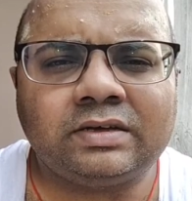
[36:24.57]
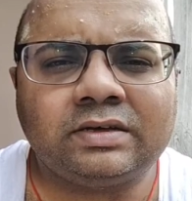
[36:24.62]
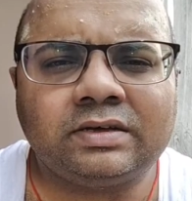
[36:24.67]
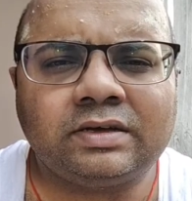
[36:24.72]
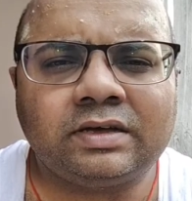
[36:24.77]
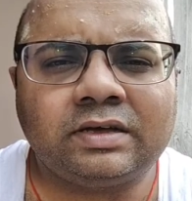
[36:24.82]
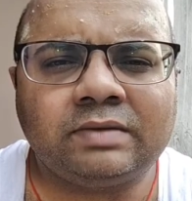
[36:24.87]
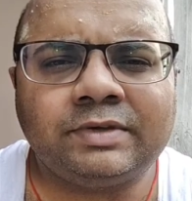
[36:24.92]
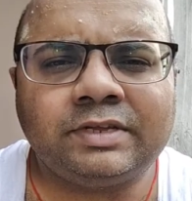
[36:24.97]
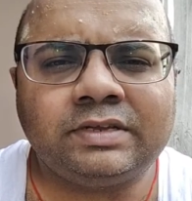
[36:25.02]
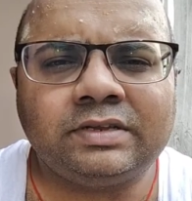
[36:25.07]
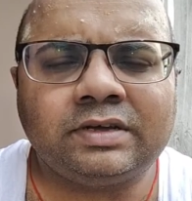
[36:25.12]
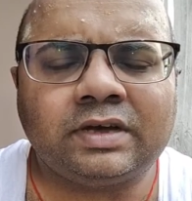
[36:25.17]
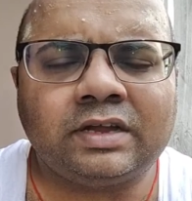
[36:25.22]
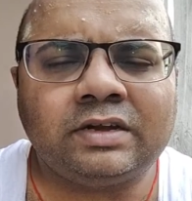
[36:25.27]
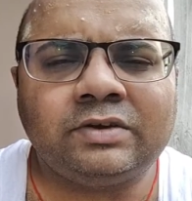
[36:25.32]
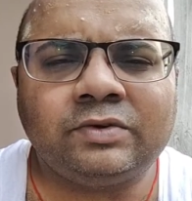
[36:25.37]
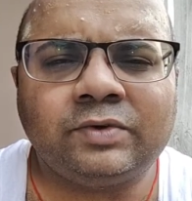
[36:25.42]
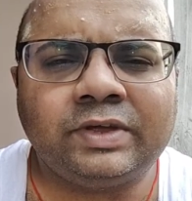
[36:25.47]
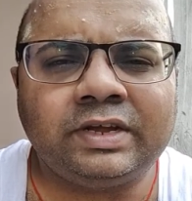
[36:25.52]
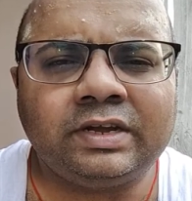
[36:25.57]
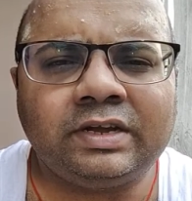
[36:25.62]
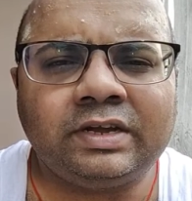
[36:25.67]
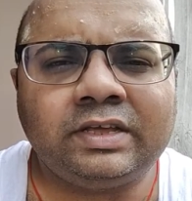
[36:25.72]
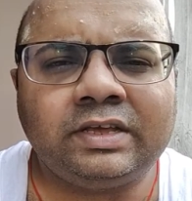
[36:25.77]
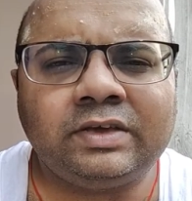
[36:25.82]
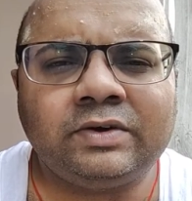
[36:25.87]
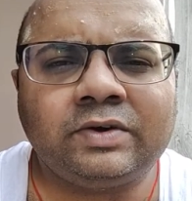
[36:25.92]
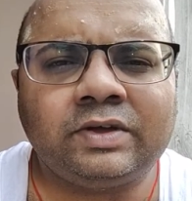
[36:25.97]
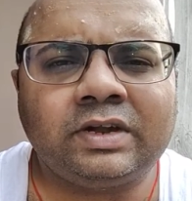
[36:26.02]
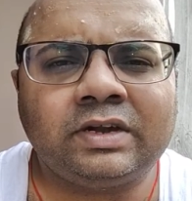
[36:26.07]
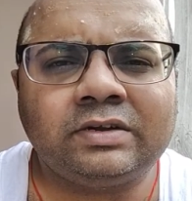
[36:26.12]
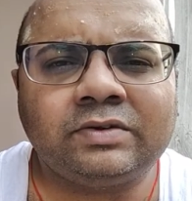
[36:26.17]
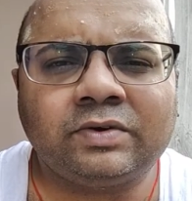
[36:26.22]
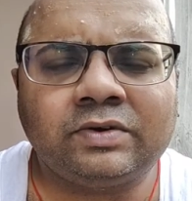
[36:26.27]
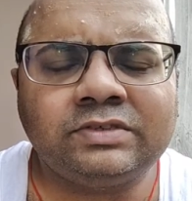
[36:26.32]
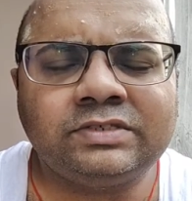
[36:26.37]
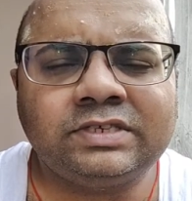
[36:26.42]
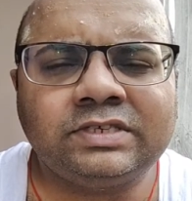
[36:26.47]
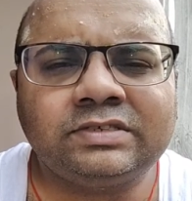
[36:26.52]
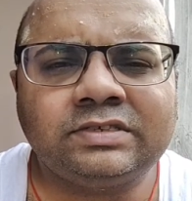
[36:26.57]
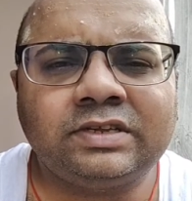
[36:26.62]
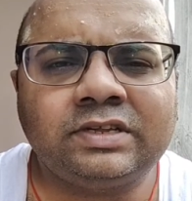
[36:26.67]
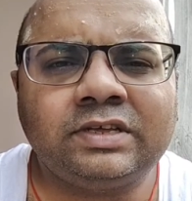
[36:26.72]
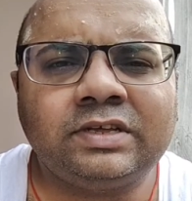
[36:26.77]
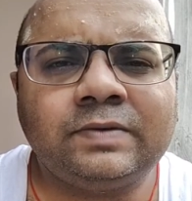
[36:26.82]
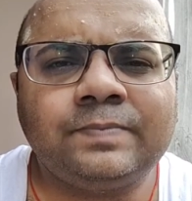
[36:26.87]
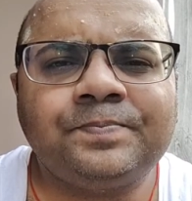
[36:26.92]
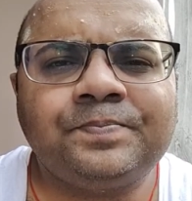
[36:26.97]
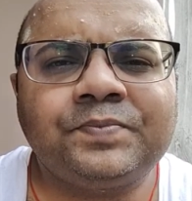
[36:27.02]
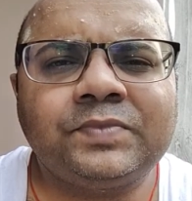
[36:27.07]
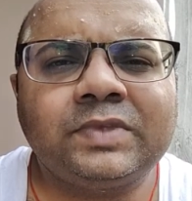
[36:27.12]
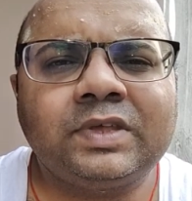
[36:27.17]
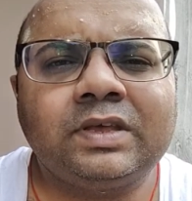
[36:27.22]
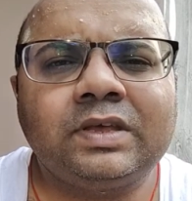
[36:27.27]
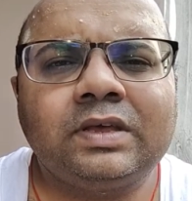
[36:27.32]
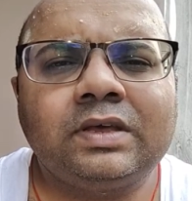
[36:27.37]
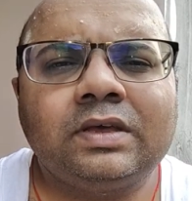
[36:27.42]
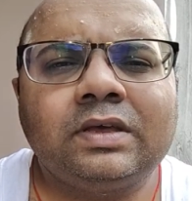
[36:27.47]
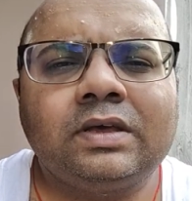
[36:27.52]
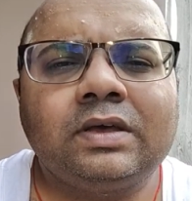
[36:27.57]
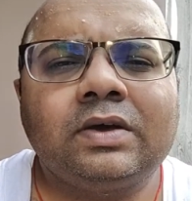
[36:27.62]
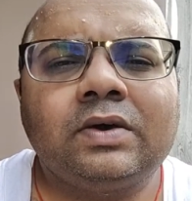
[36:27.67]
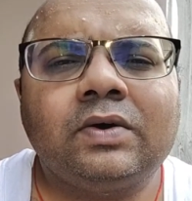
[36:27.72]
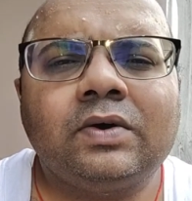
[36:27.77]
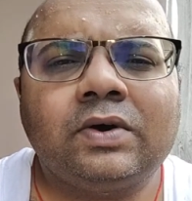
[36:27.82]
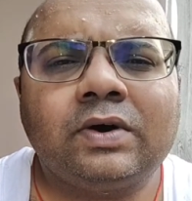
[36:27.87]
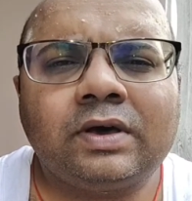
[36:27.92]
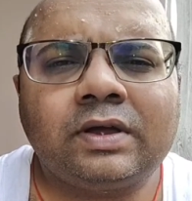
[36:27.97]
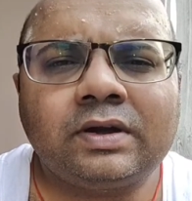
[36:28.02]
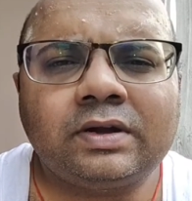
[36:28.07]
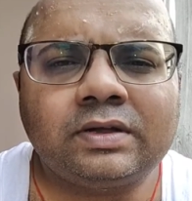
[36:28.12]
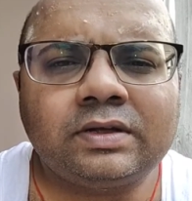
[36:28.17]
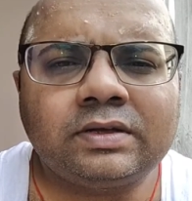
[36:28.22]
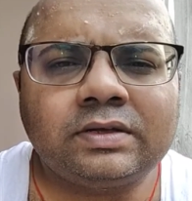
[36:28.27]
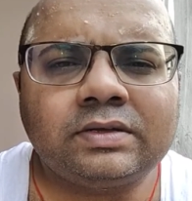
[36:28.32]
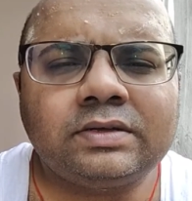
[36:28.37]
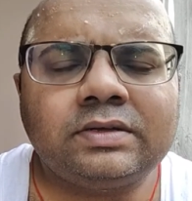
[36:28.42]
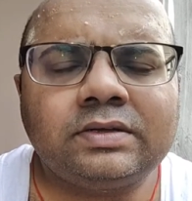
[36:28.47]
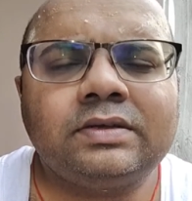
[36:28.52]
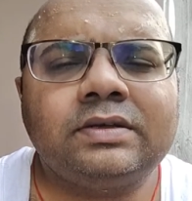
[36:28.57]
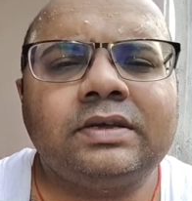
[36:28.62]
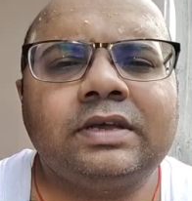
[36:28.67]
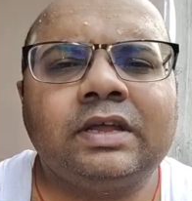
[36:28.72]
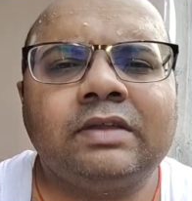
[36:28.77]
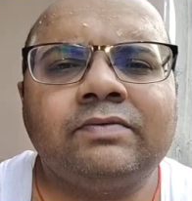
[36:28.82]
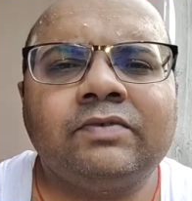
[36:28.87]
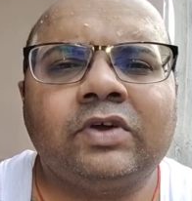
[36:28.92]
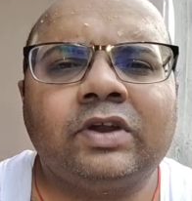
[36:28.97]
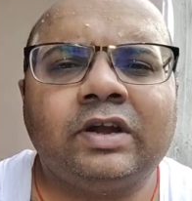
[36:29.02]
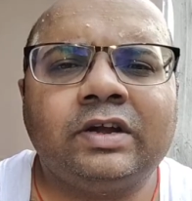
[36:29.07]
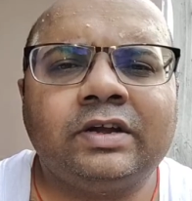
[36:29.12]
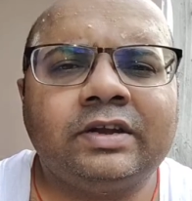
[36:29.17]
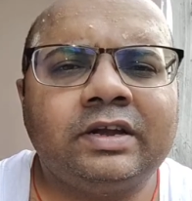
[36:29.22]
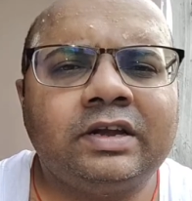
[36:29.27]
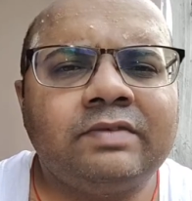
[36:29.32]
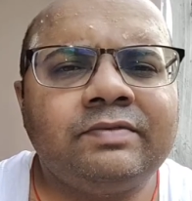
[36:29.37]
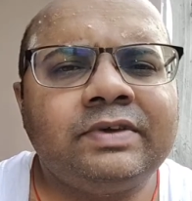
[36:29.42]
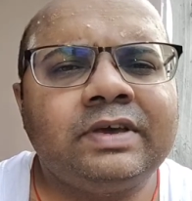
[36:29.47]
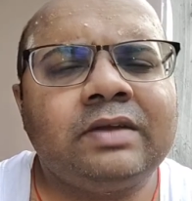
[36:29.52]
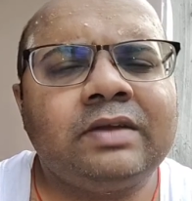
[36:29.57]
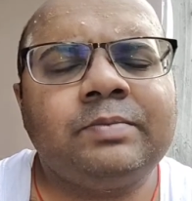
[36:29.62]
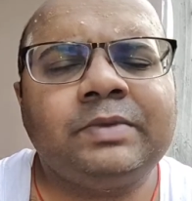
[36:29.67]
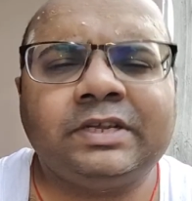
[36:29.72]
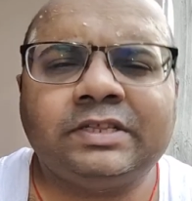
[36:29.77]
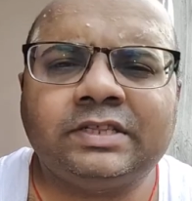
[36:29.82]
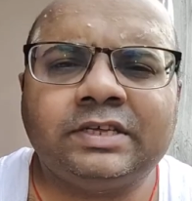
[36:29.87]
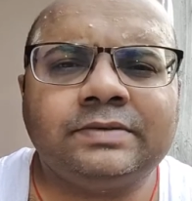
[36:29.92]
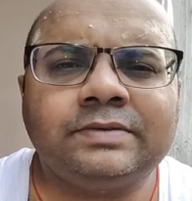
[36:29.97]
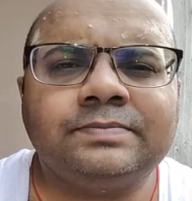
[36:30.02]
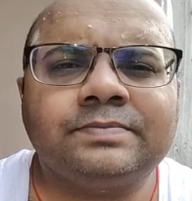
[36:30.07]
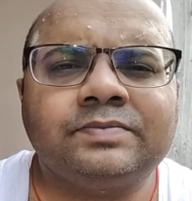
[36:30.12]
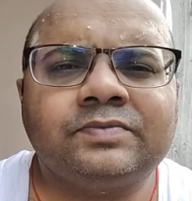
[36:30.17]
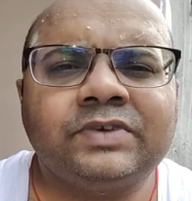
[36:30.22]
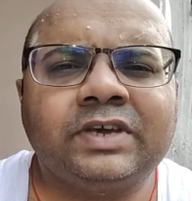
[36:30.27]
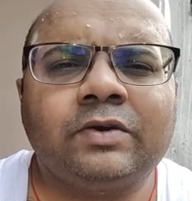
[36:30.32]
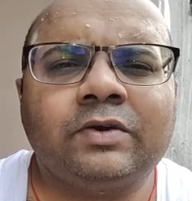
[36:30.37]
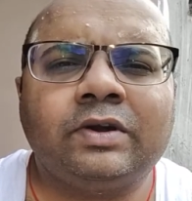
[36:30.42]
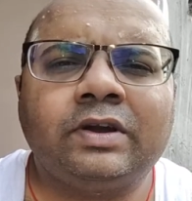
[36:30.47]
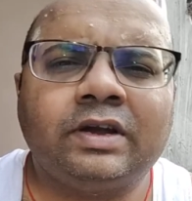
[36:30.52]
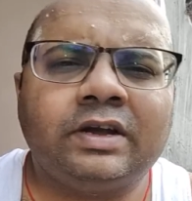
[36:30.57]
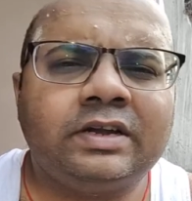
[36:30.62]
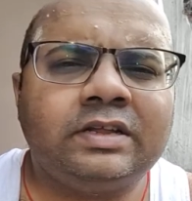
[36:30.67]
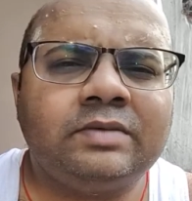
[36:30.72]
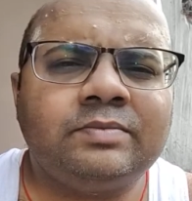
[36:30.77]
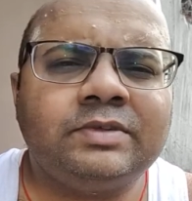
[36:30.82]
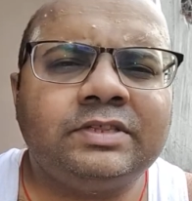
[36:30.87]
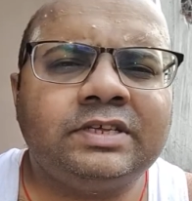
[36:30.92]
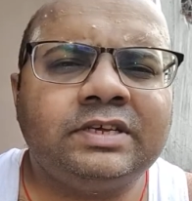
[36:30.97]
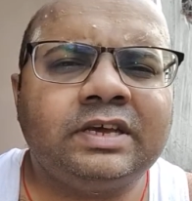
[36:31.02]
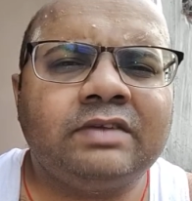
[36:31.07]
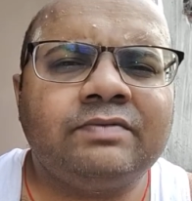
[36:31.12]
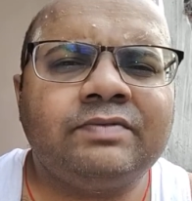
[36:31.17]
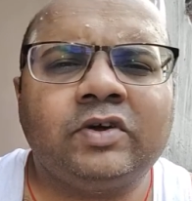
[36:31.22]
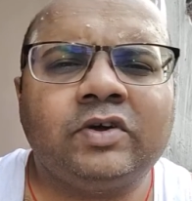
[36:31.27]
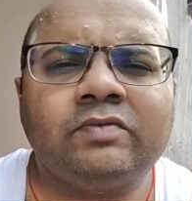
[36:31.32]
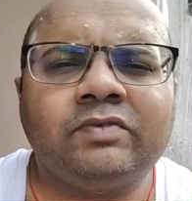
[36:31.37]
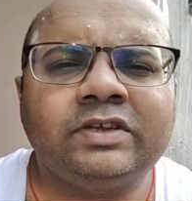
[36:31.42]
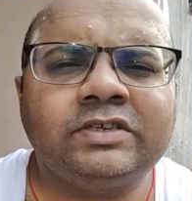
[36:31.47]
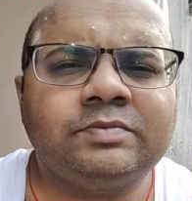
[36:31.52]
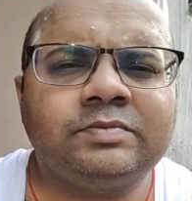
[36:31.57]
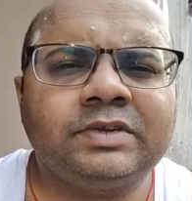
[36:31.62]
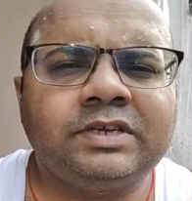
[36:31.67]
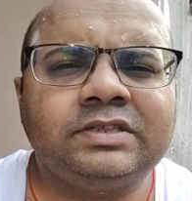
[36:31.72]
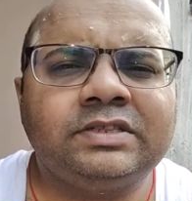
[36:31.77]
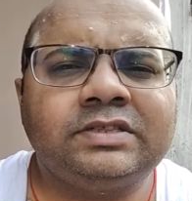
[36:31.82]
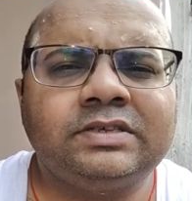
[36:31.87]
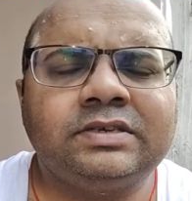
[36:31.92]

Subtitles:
I mean, unknowingly or unconsciously or involuntarily we are breathing. We are already breathing and we always breathe.